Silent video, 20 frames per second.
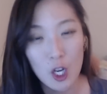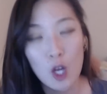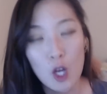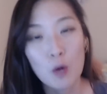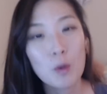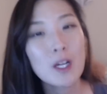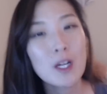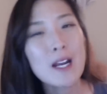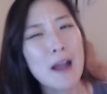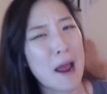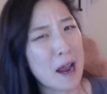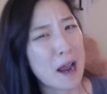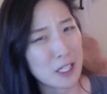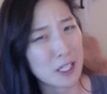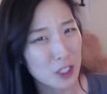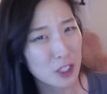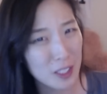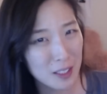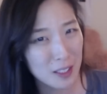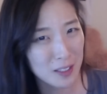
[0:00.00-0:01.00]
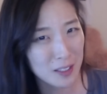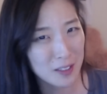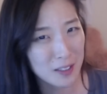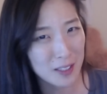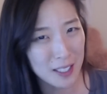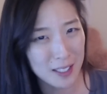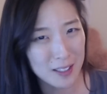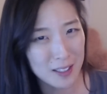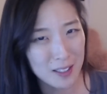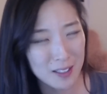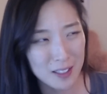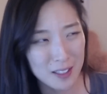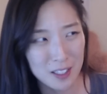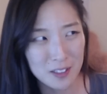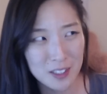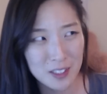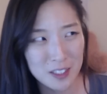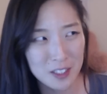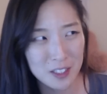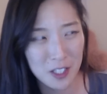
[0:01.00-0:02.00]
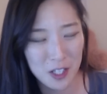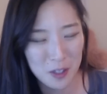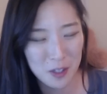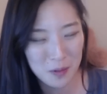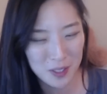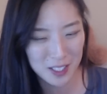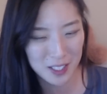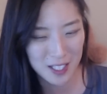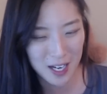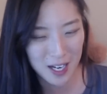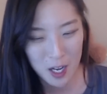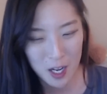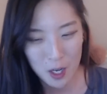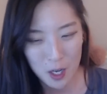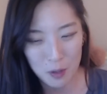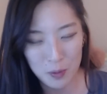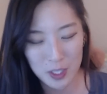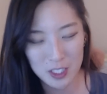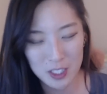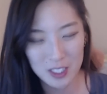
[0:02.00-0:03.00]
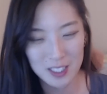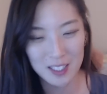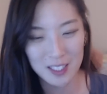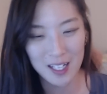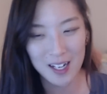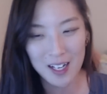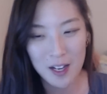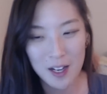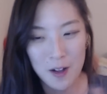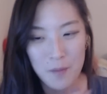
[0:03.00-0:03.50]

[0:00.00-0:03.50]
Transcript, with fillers: we're not actually gonna like kill each other one day we're just like